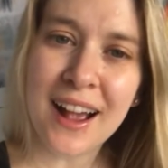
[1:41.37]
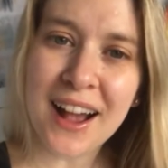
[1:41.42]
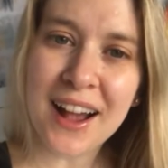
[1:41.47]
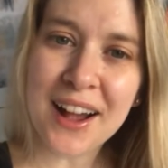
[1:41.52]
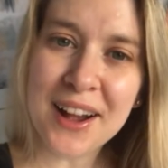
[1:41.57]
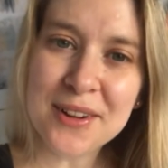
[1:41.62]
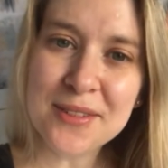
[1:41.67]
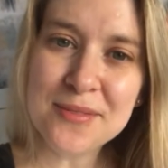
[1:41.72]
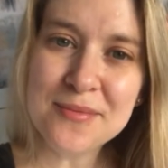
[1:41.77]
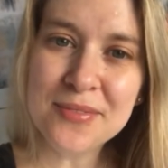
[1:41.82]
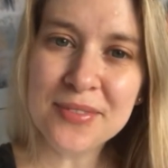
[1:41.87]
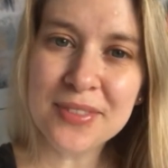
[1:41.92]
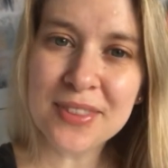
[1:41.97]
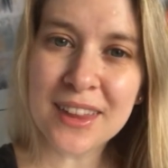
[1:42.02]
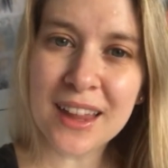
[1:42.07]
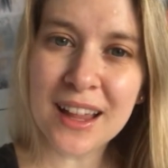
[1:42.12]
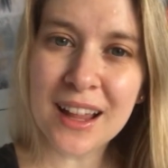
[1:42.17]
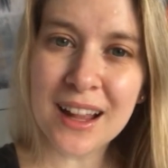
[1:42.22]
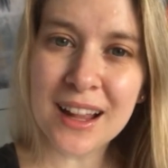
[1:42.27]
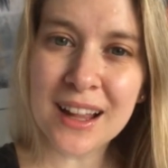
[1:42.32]
Um,
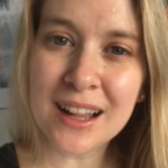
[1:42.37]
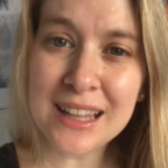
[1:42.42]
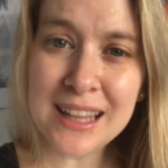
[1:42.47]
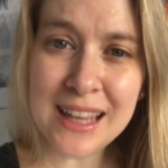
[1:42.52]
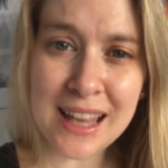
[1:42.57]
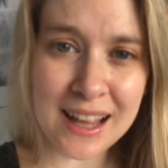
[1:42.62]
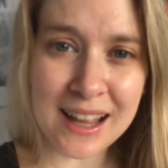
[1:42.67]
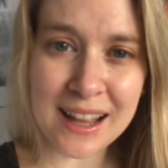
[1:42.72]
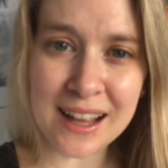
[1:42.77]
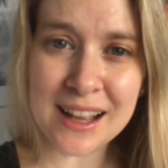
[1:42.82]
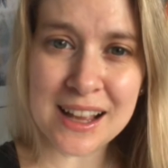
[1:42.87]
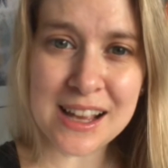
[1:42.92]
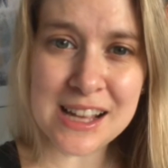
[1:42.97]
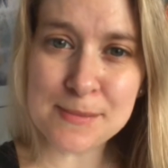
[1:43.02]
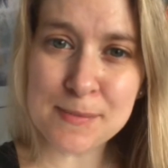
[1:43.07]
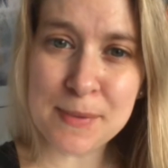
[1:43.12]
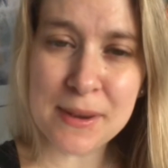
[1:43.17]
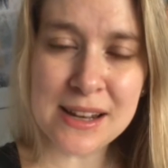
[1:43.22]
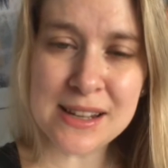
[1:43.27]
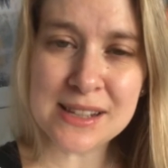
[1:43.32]
yeah,
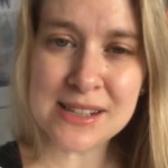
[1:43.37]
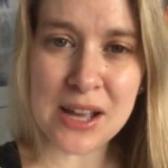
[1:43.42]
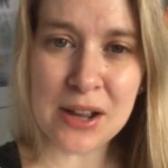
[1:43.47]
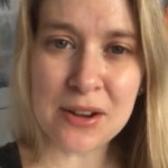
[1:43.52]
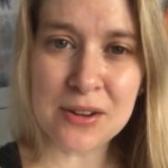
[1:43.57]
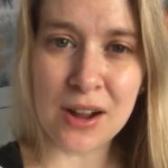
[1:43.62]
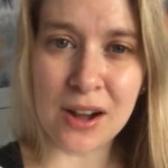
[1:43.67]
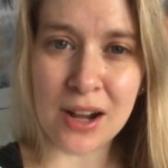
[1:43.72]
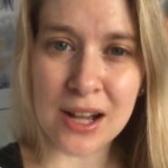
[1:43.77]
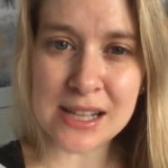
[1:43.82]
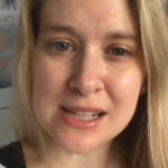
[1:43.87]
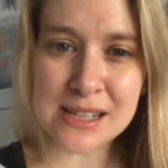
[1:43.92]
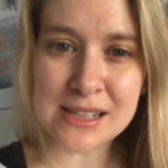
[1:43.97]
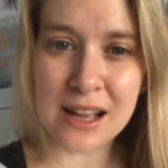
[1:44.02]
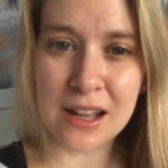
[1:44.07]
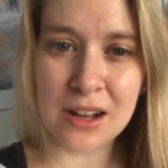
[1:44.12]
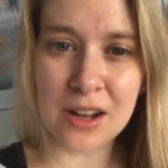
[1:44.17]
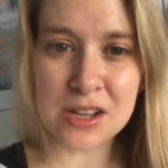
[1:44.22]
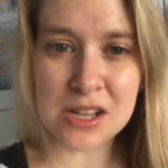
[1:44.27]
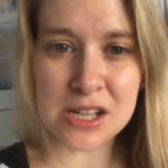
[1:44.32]
it's been so nice,
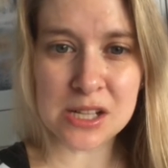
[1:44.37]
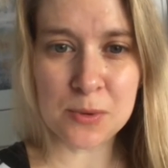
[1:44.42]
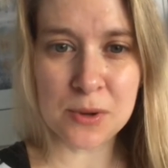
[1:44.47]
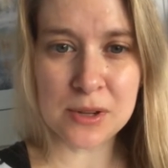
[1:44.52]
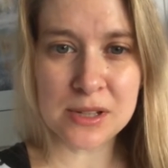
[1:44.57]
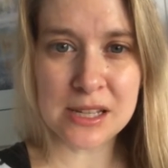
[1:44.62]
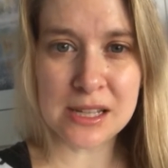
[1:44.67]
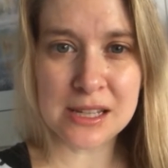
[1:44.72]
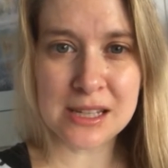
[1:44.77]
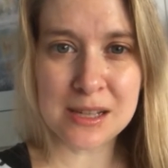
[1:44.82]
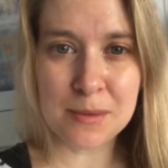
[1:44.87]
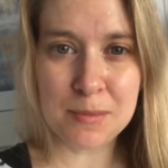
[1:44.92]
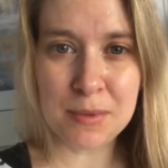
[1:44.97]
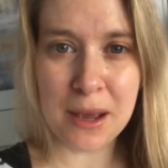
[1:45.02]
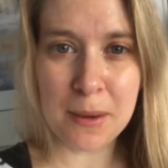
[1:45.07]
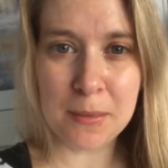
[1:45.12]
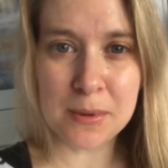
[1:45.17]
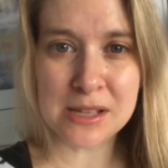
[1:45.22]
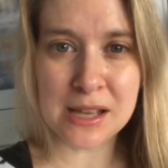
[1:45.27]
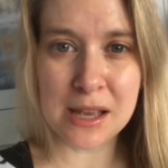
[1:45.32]
and I just wanted to be
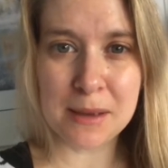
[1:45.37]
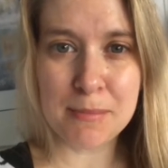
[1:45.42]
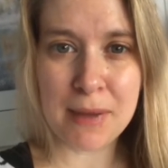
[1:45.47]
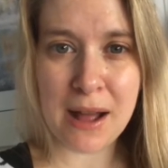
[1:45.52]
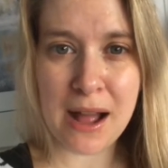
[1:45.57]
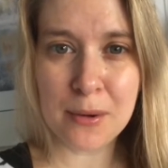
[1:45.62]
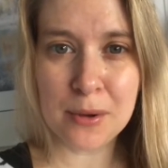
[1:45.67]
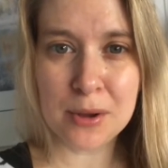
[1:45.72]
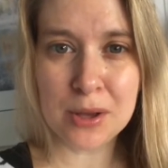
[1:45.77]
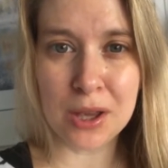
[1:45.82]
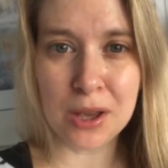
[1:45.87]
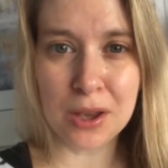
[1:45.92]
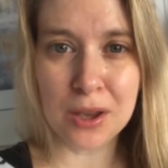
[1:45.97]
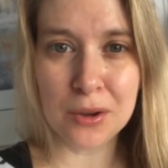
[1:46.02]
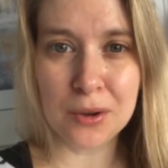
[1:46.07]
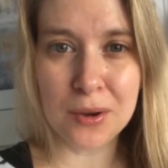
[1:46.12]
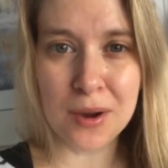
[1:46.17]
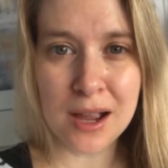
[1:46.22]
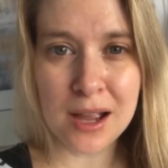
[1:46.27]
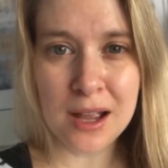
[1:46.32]
able to empower
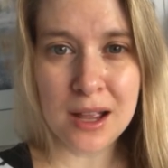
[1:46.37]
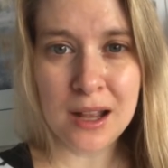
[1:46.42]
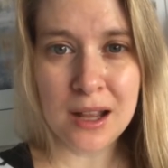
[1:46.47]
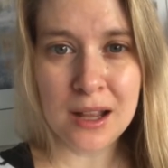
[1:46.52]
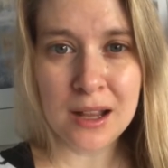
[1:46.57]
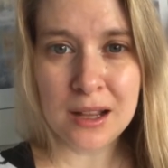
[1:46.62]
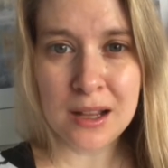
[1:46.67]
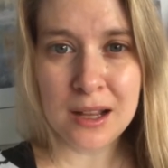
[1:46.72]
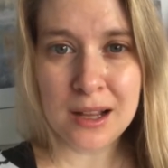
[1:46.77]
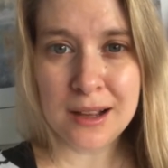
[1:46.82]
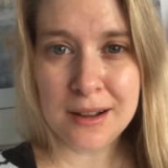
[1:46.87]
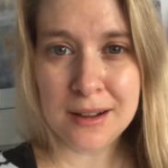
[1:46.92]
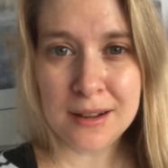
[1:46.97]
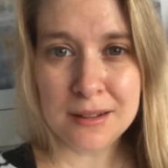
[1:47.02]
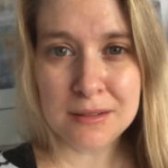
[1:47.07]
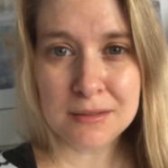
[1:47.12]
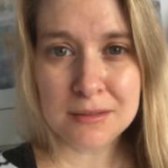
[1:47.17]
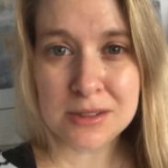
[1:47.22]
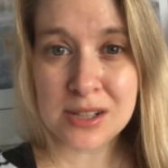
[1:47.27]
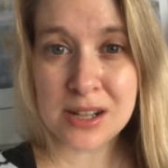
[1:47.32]
you
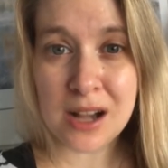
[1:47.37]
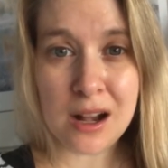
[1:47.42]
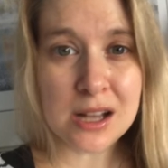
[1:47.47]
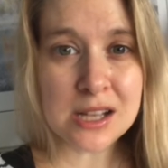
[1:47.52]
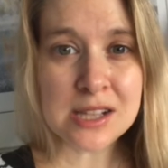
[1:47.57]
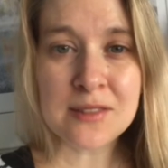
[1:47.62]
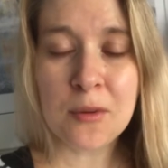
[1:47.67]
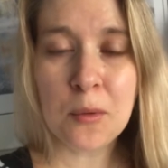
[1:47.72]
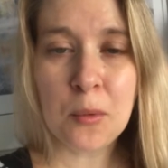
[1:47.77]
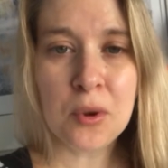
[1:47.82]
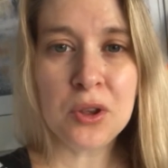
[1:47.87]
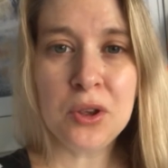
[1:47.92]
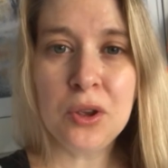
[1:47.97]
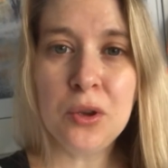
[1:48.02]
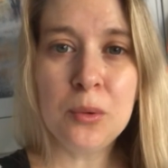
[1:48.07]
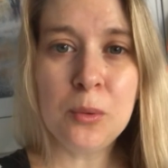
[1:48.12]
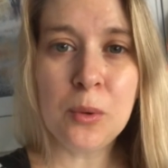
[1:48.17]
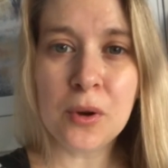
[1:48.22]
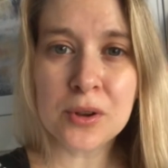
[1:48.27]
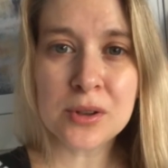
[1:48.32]
to ask for what
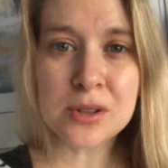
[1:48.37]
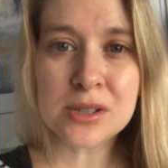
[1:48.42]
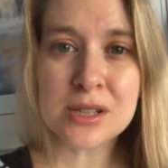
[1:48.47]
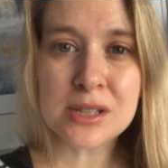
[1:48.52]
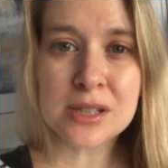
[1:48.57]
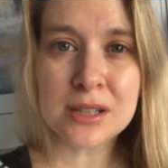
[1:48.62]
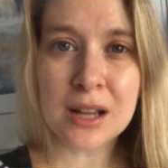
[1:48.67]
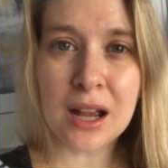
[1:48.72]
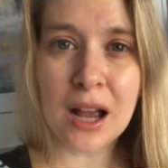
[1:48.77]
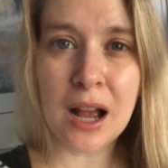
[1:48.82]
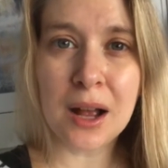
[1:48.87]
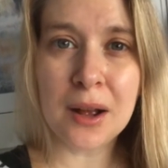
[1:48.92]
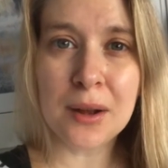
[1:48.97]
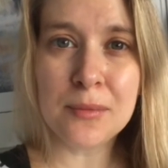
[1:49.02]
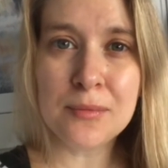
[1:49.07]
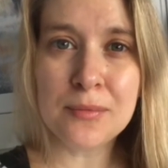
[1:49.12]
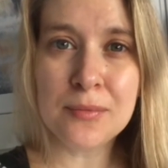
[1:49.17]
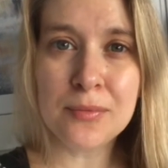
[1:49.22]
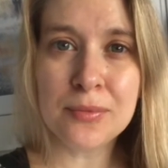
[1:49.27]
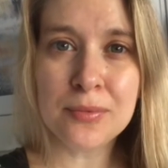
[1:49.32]
you want
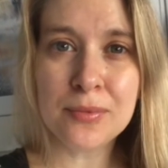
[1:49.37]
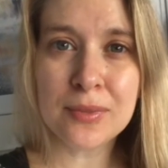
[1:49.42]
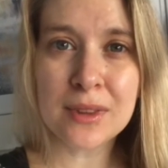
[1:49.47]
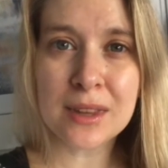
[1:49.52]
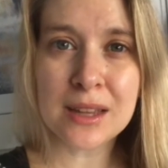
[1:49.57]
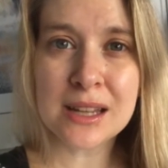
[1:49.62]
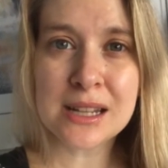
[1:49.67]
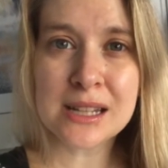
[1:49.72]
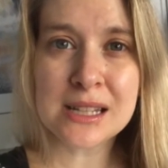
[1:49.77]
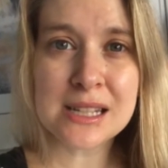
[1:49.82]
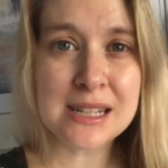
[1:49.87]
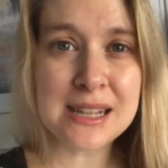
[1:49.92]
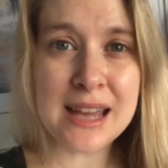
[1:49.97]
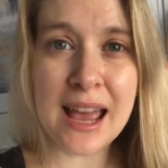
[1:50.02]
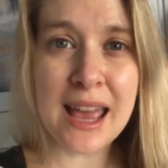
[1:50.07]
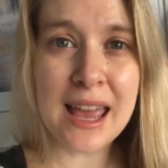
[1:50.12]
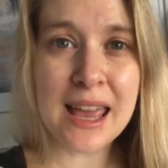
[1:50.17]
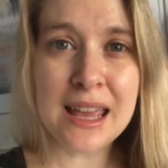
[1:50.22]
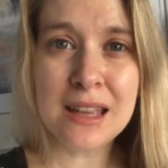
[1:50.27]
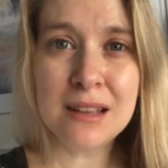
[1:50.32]
um,
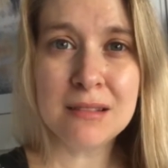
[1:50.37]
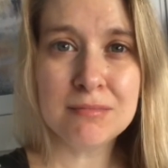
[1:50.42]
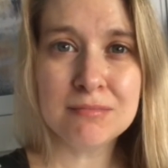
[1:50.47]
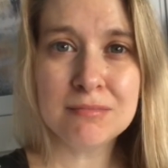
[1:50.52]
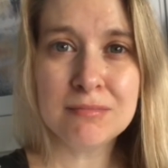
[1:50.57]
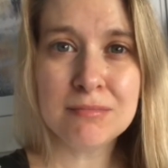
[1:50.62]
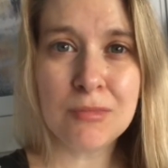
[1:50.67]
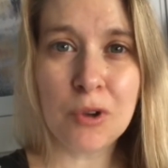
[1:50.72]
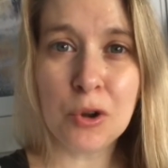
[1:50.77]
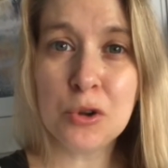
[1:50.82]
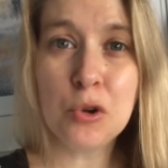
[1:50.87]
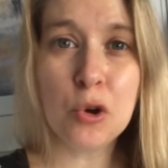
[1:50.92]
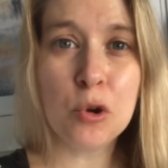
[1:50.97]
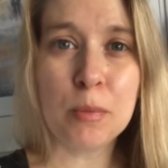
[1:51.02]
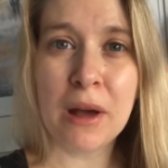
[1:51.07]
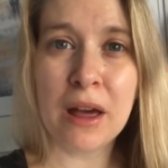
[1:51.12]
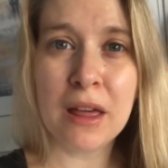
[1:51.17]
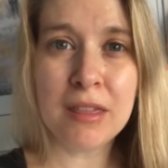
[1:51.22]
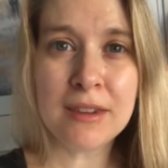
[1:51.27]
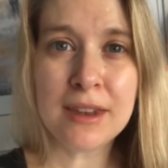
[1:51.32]
today, on your
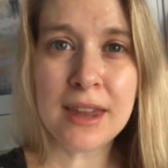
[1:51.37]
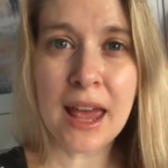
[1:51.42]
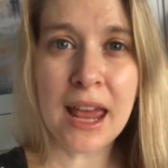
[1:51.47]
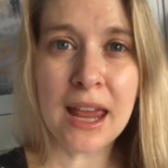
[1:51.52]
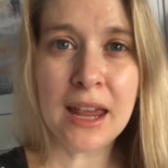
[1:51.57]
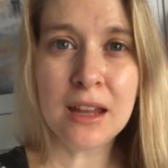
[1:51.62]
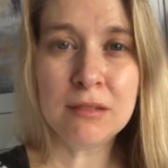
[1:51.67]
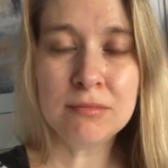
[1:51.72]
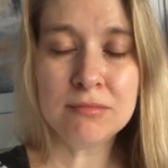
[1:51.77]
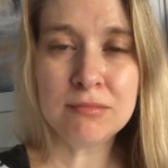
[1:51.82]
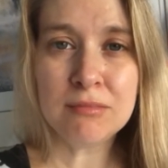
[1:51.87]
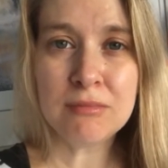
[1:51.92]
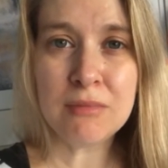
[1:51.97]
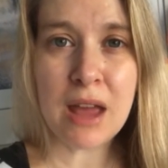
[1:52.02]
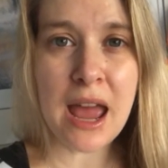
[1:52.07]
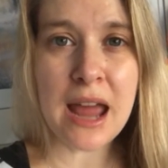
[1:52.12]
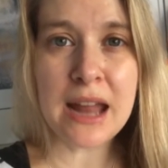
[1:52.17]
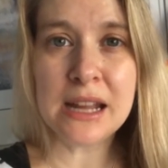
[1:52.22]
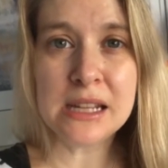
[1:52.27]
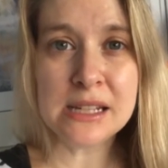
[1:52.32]
birthday,
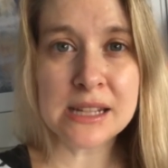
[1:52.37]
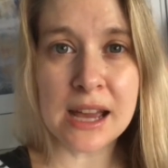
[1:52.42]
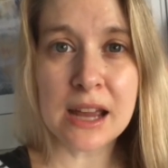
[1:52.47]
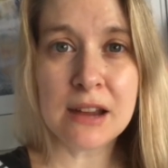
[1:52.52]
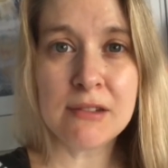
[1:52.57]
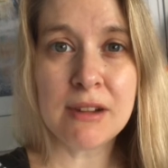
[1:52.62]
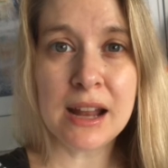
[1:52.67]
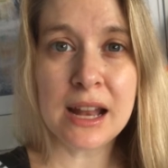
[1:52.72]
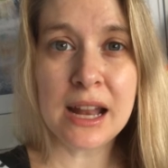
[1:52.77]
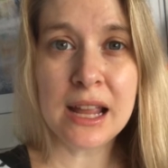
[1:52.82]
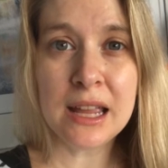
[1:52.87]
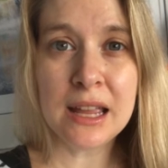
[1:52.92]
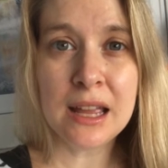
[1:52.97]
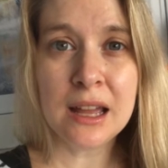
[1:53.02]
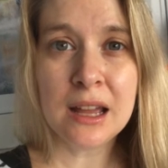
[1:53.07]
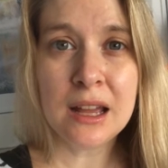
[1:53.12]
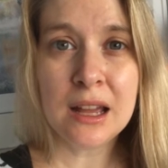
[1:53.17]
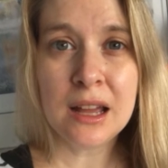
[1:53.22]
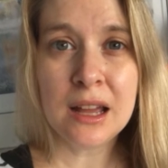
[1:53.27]
any day really.